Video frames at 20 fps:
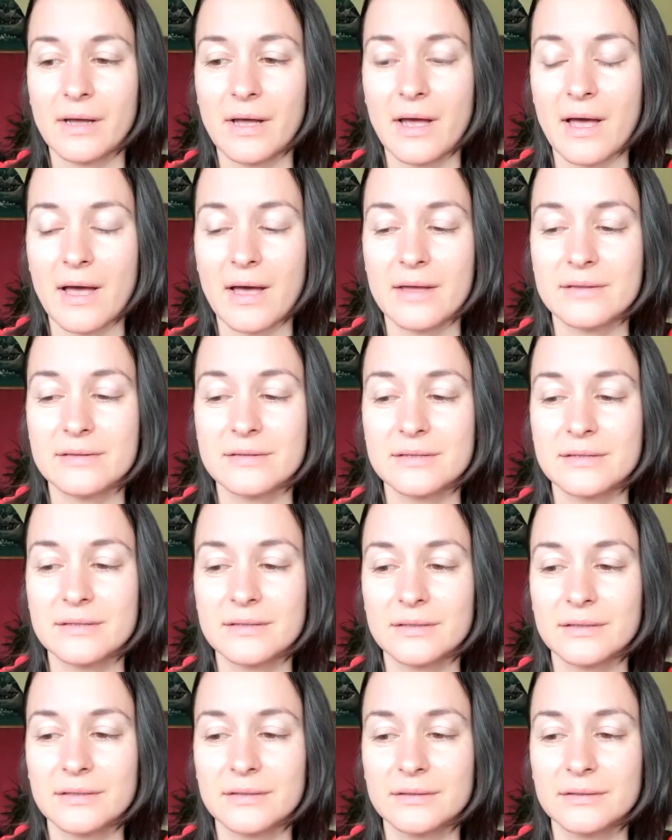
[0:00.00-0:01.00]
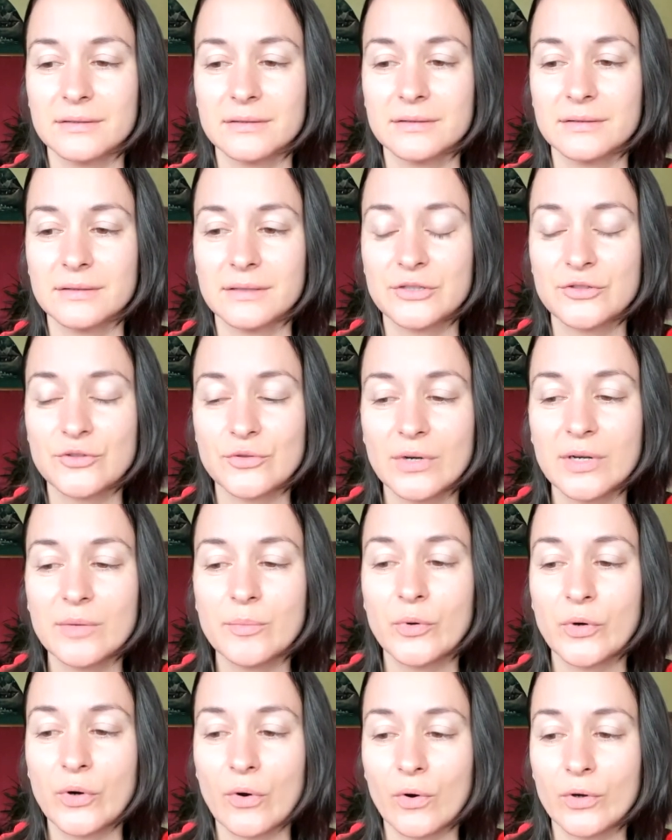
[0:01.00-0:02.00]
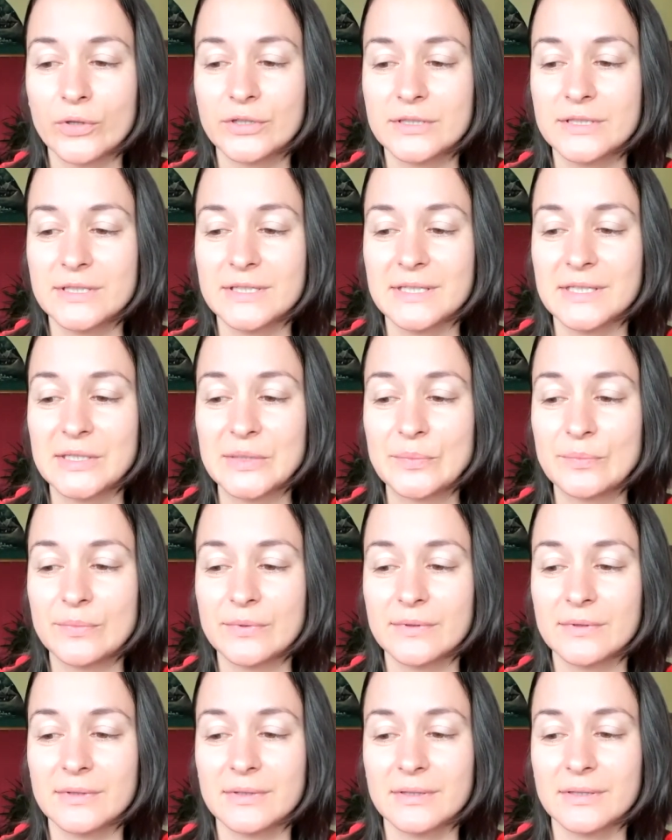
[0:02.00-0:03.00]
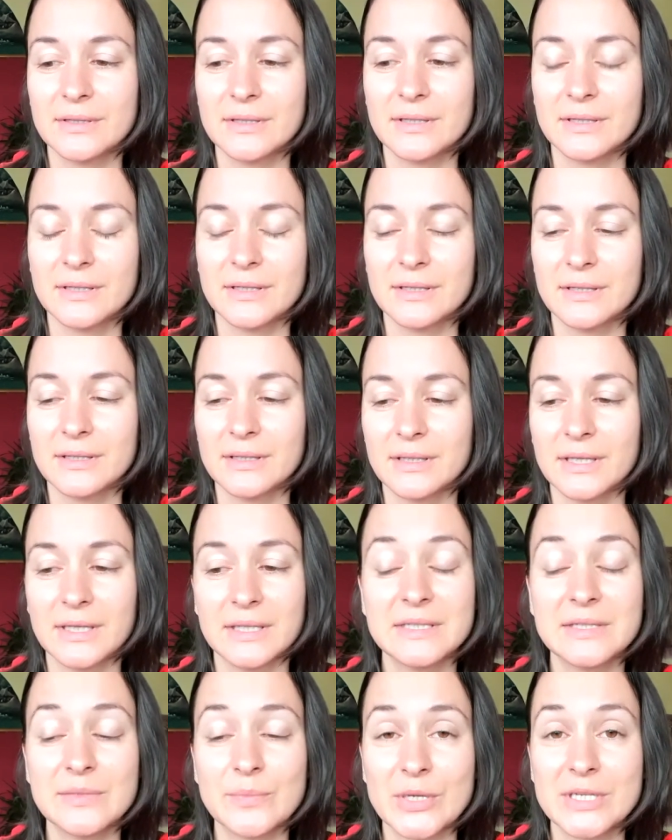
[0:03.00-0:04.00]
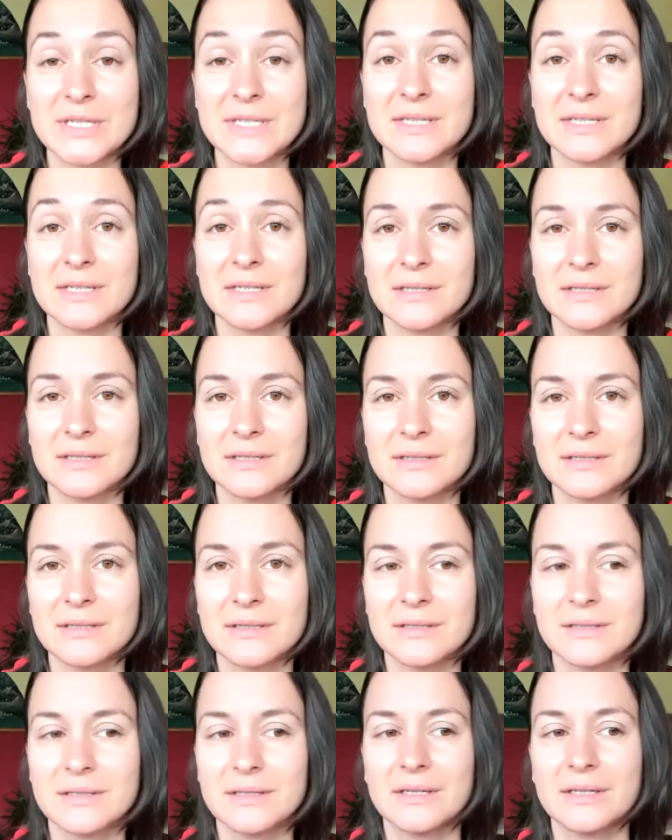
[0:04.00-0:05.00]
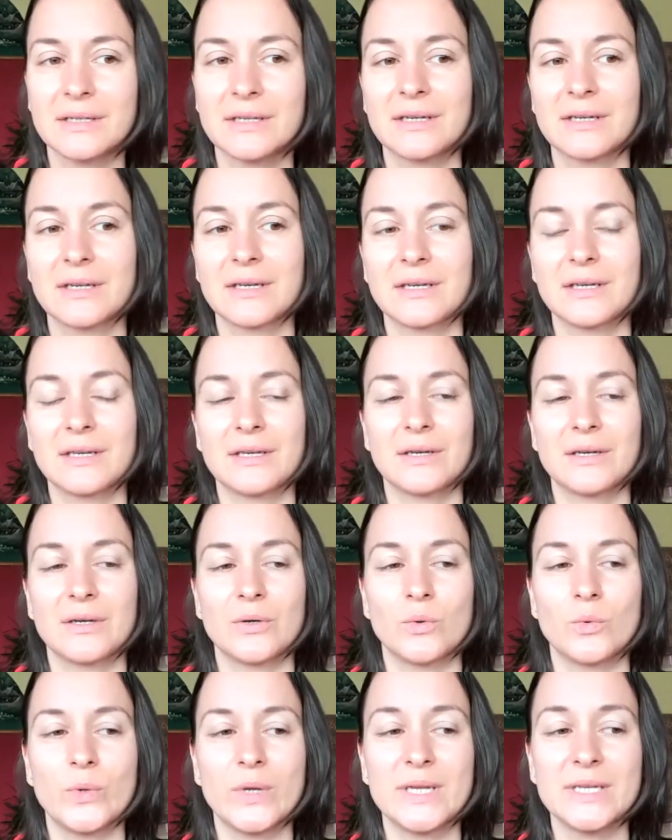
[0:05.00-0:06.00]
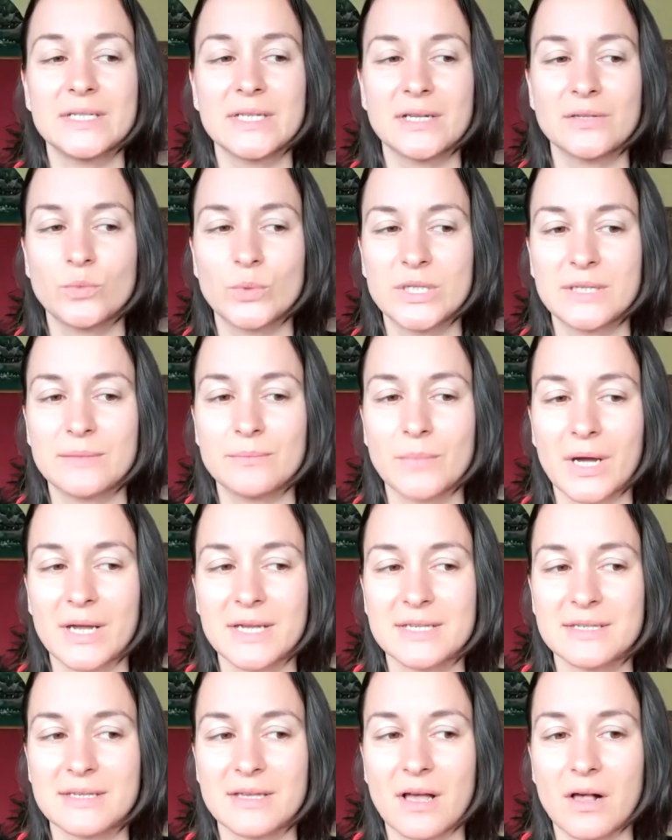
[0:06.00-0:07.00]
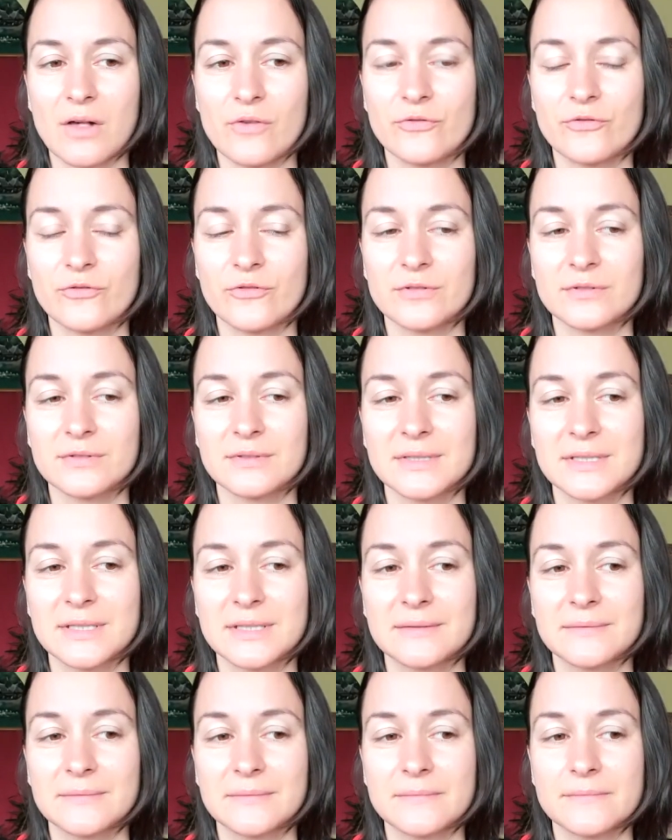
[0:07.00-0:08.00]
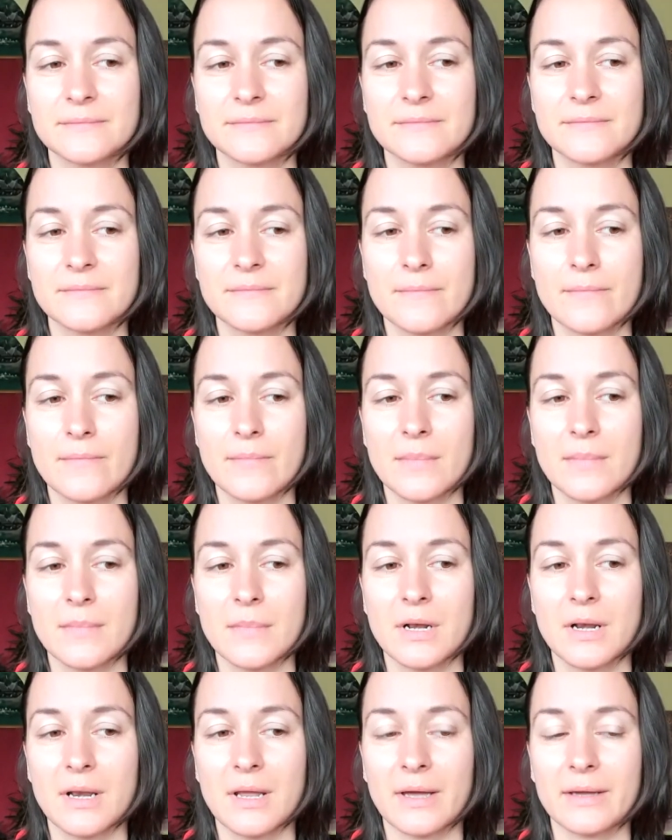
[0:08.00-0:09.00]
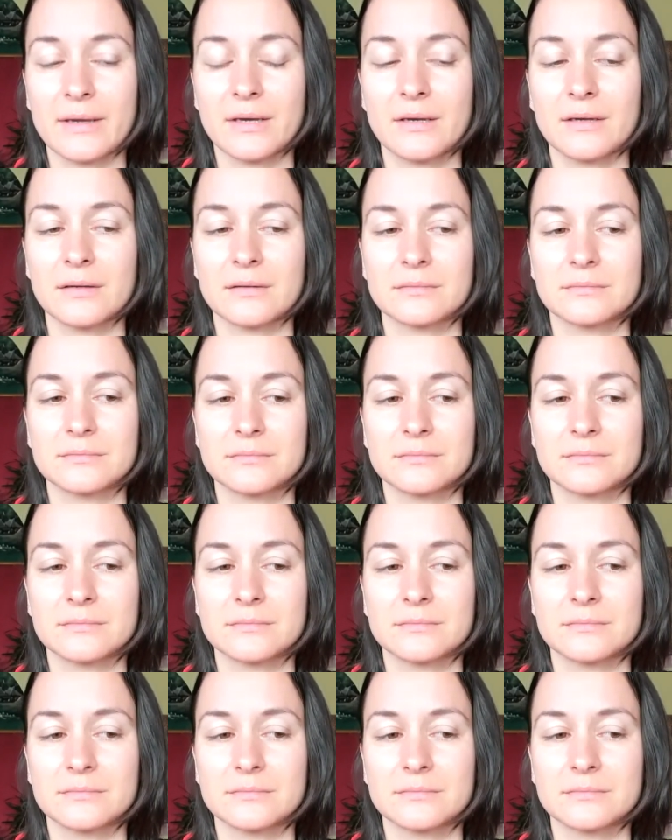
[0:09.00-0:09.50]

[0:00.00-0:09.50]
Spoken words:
And it really brought a deep intimacy with and within myself. Like